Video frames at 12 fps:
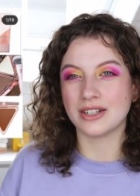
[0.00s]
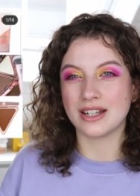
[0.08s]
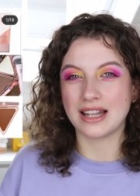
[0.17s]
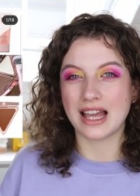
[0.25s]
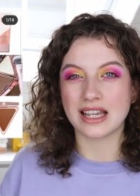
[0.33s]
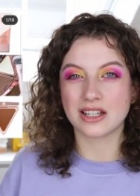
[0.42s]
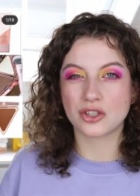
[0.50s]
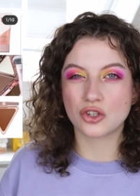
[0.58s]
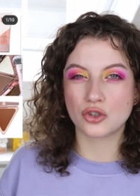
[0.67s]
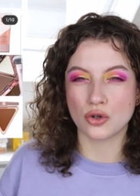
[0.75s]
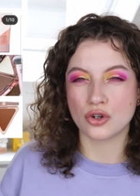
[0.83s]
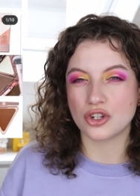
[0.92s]
gonna like
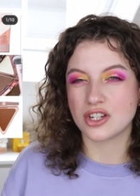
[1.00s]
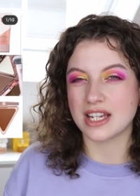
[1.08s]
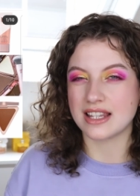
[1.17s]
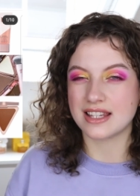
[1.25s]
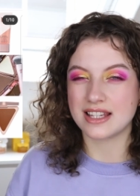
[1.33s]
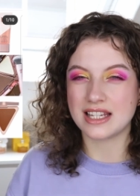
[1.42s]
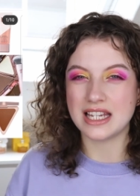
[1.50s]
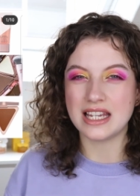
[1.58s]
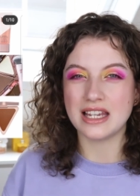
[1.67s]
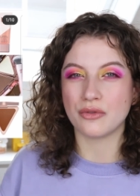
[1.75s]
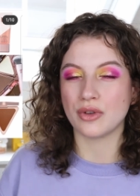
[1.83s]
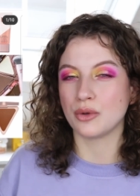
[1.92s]
search and
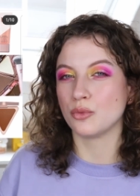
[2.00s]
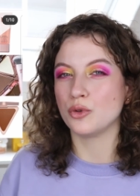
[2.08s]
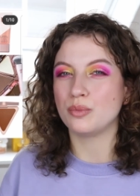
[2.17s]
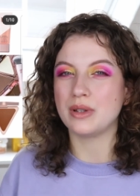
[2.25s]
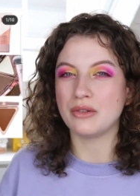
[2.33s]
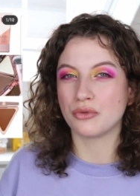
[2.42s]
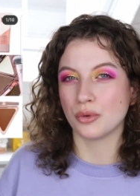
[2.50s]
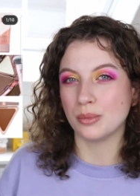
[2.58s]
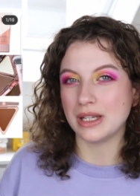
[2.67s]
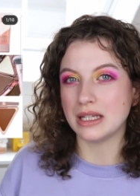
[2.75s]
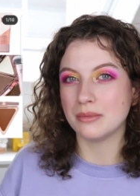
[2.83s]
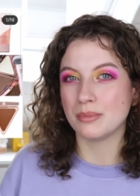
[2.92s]
see if it would be for
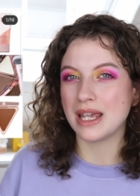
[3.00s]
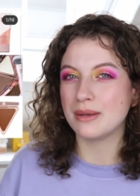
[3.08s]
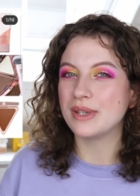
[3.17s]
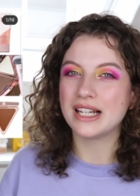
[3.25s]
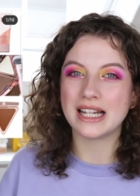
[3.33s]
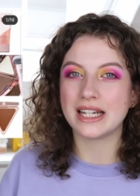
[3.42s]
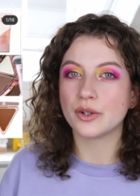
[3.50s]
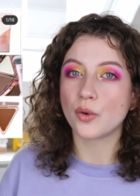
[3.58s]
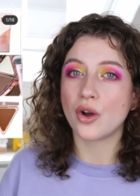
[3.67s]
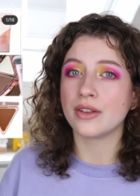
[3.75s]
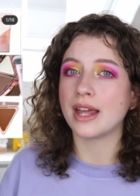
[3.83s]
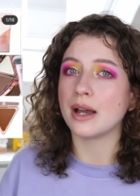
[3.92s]
me. Maybe later
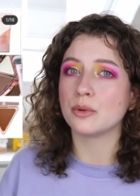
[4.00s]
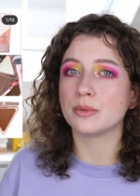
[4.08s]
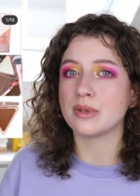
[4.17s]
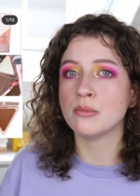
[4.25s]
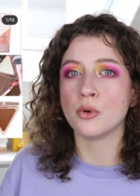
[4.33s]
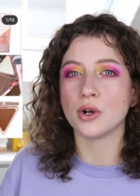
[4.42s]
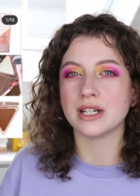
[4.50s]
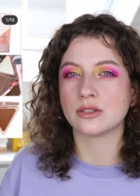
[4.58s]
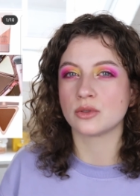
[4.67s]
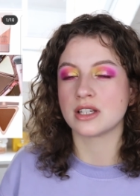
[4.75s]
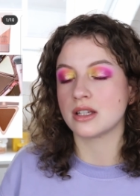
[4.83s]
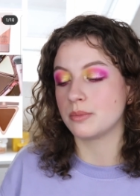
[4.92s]
on I would be more
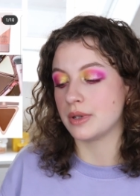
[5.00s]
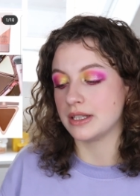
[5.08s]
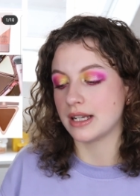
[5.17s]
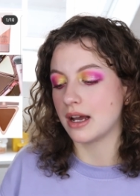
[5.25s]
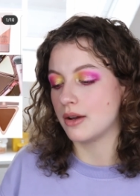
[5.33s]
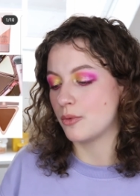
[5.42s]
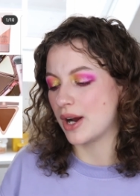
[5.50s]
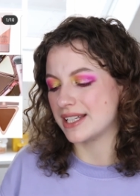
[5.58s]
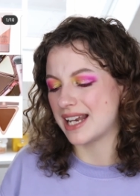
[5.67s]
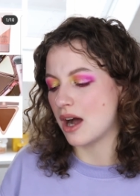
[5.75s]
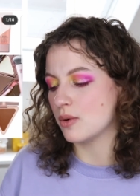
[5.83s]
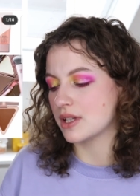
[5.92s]
interested, but not right
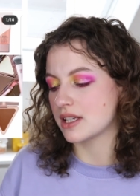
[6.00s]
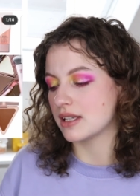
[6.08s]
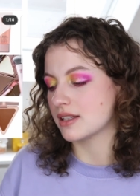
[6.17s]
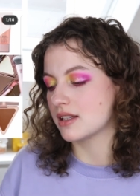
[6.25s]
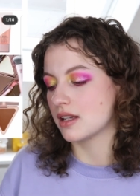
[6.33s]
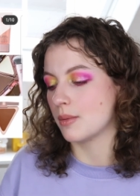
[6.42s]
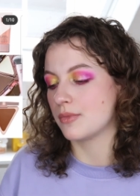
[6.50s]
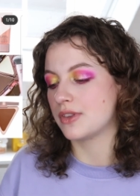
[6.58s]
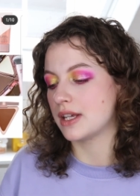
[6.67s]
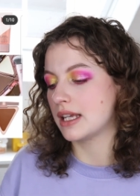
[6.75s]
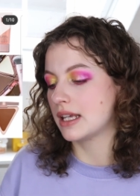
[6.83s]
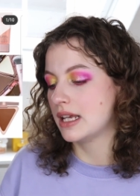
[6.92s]
now it's not
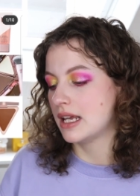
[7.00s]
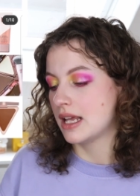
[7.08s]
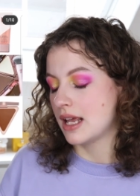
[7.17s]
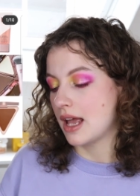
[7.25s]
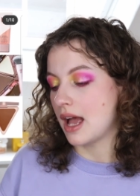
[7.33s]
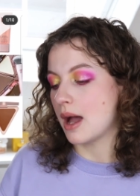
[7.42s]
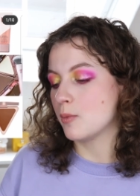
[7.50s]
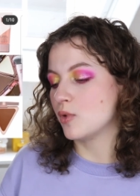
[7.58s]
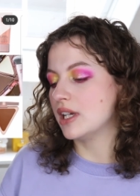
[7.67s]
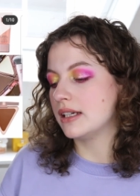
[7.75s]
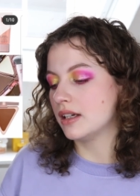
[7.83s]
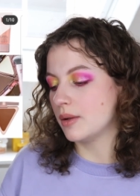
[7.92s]
something I'm
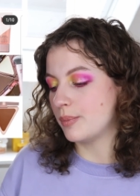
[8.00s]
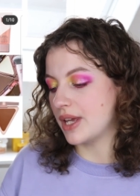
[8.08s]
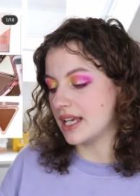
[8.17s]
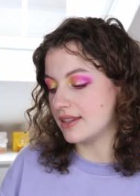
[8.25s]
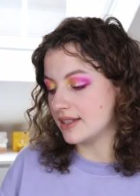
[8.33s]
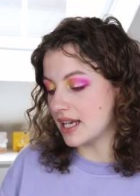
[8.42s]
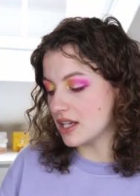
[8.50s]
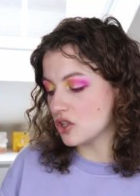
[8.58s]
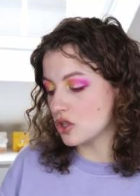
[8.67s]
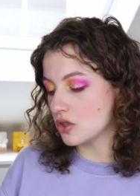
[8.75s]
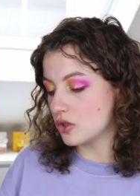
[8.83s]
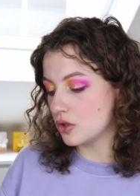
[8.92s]
really gonna pay
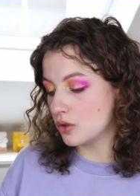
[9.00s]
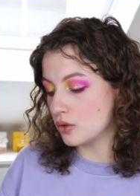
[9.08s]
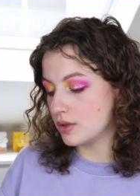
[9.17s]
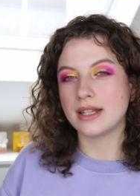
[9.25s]
attention to.